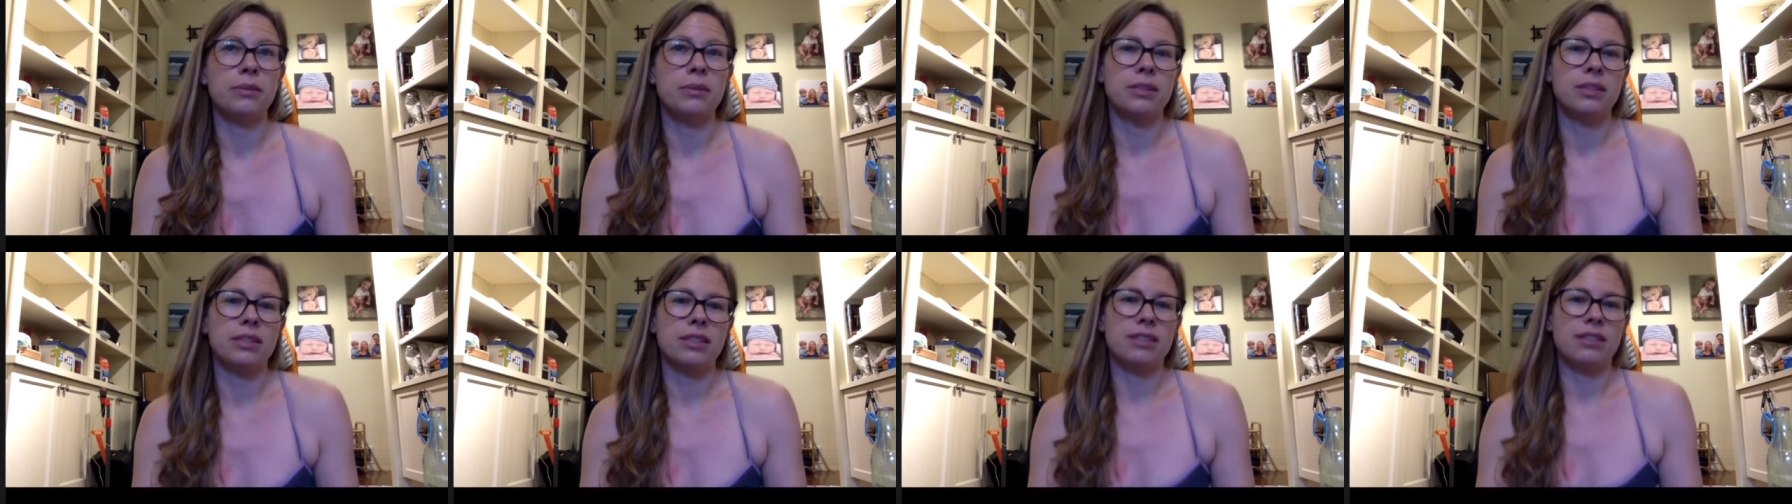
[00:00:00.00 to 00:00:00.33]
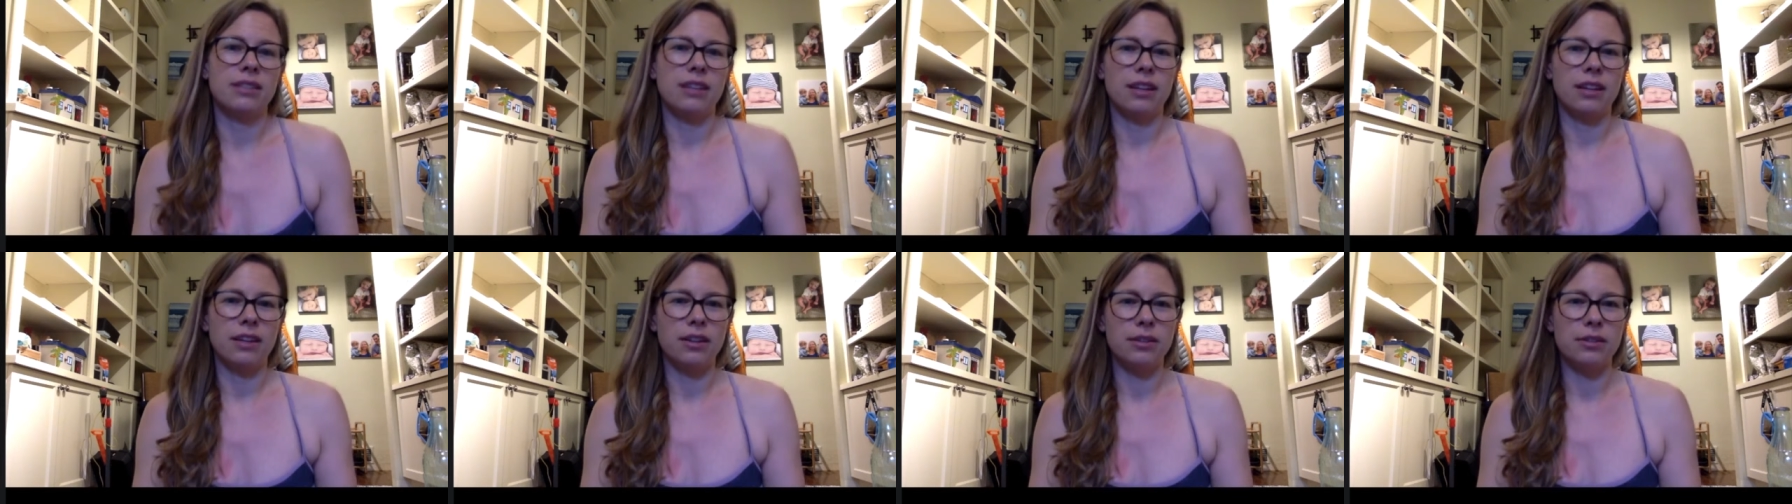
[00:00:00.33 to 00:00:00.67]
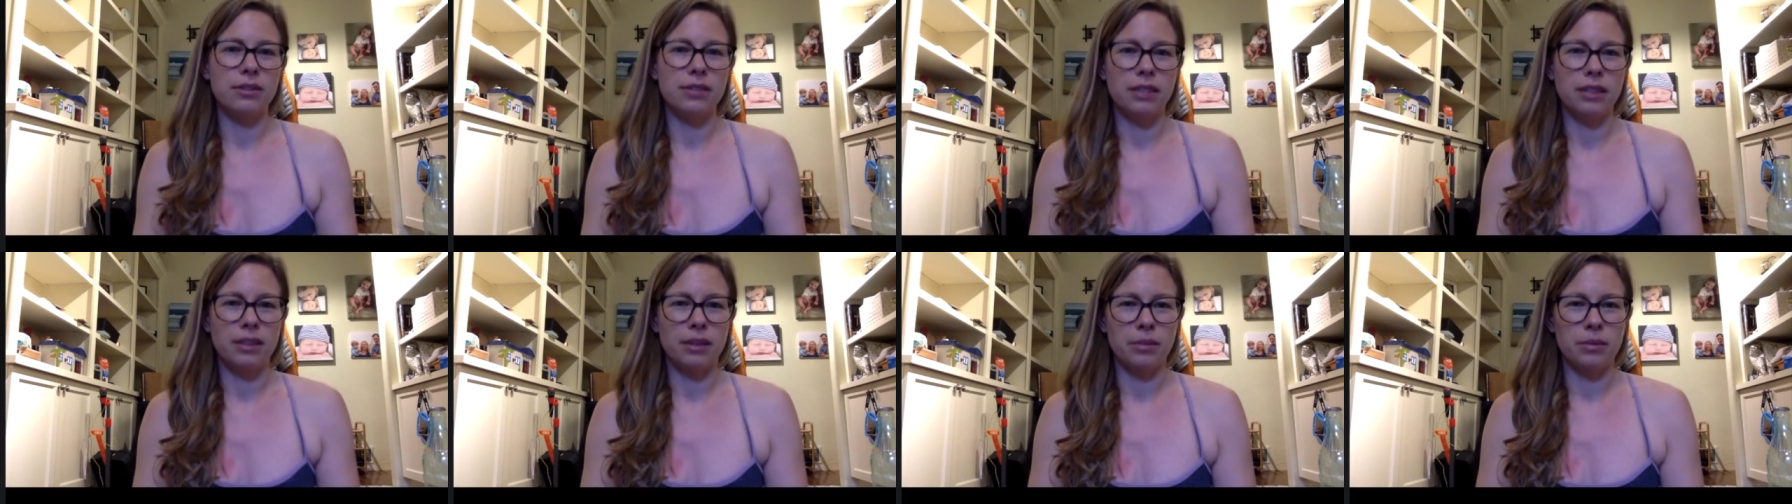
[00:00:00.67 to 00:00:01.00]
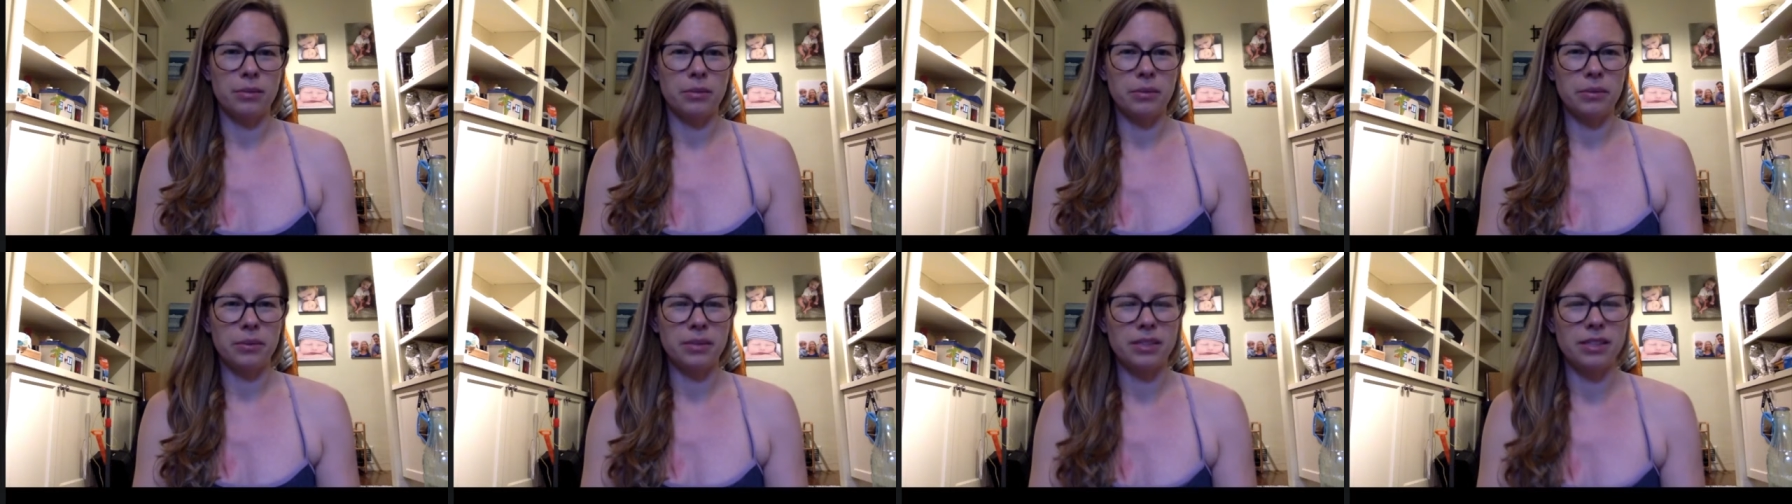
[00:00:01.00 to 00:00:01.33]
just not using them,
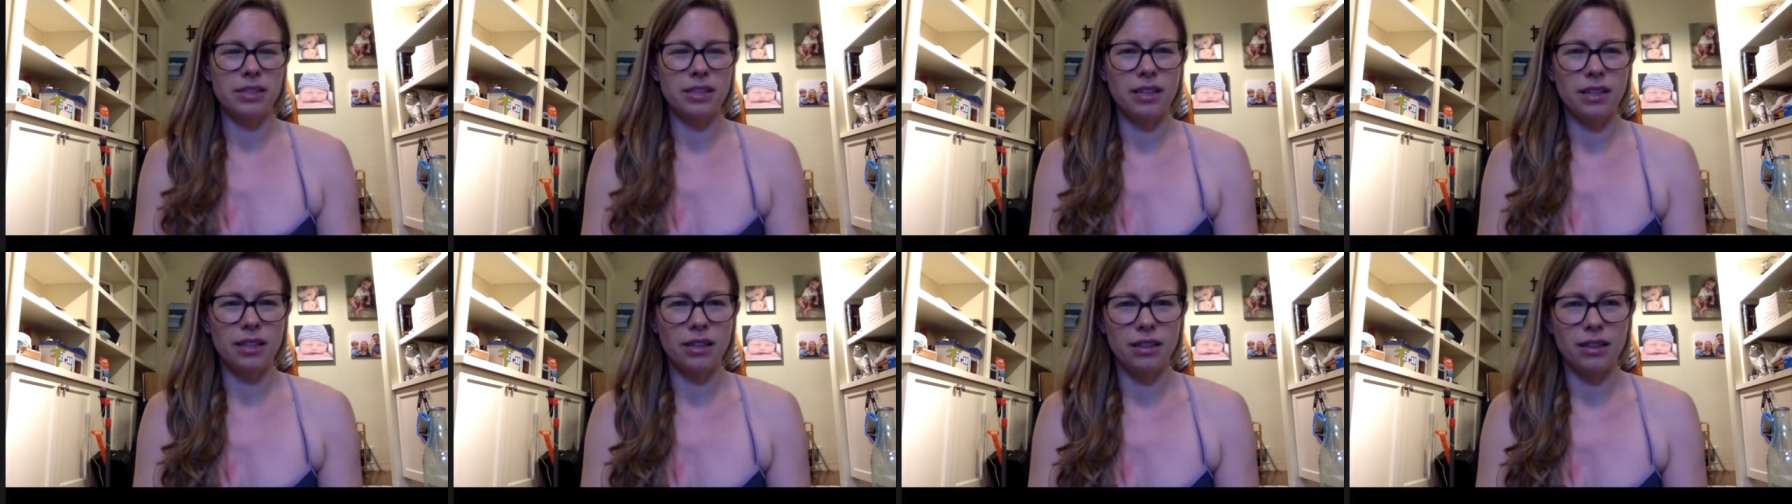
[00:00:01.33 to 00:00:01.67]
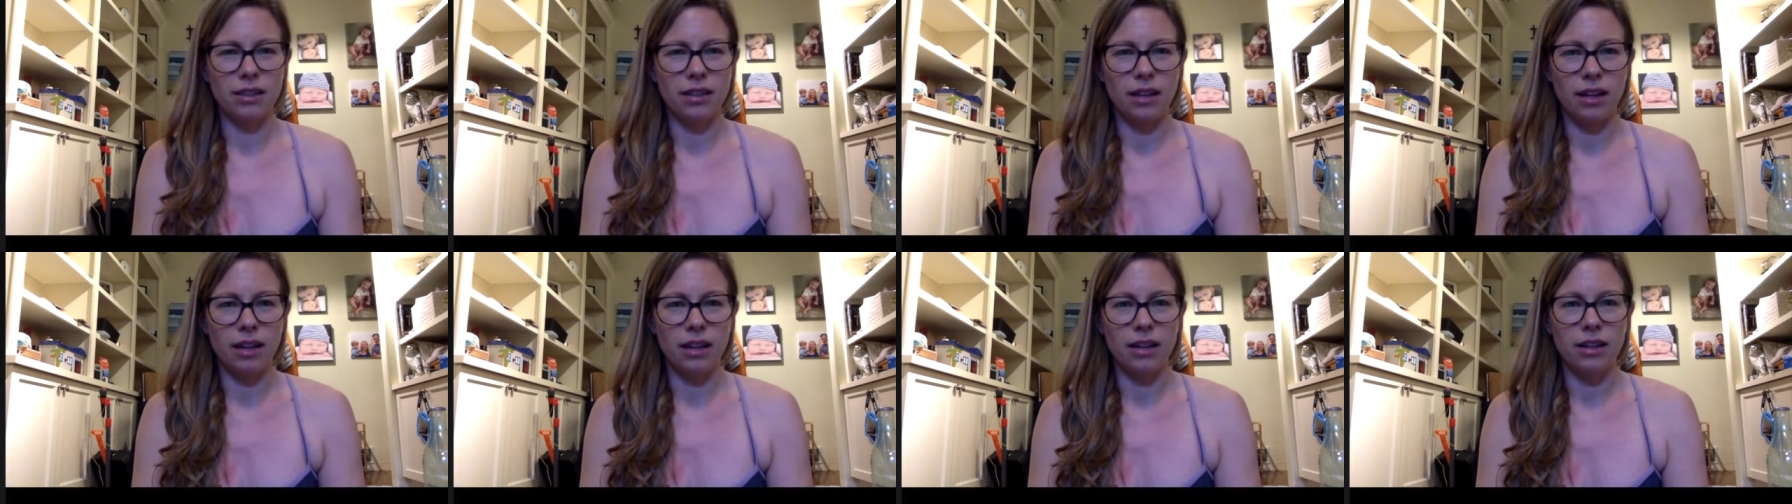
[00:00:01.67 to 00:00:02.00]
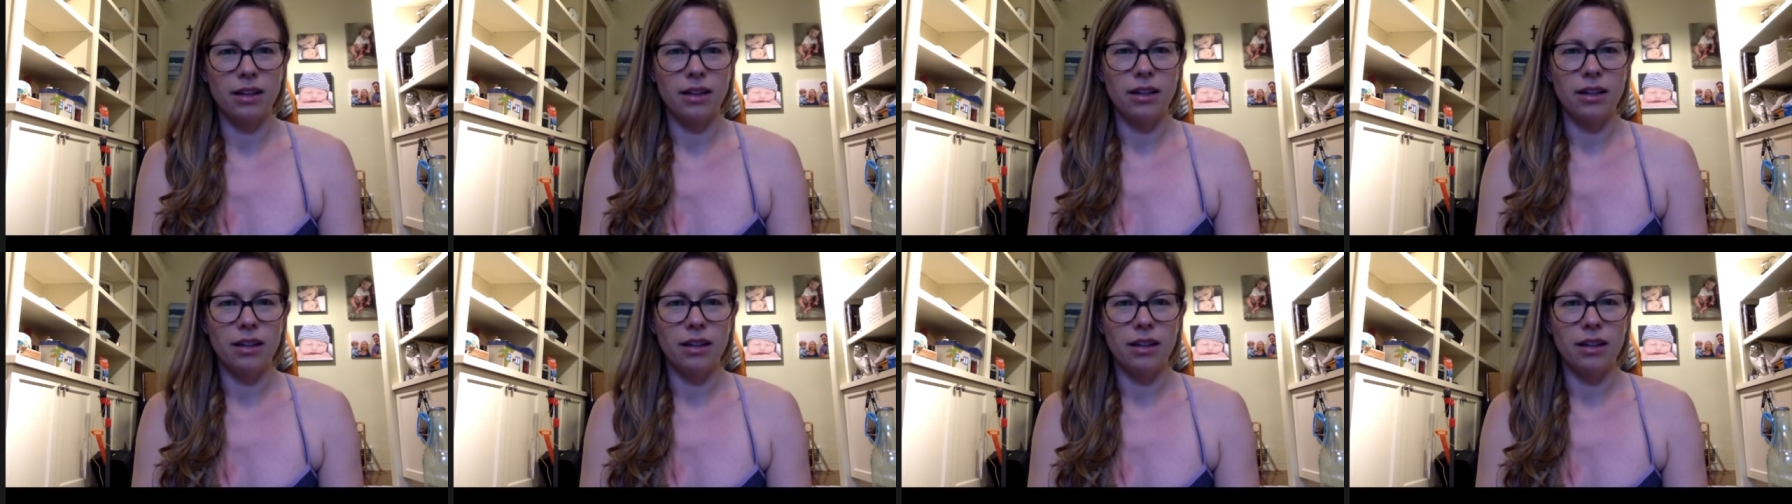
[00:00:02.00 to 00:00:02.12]
when we're sitting a lot,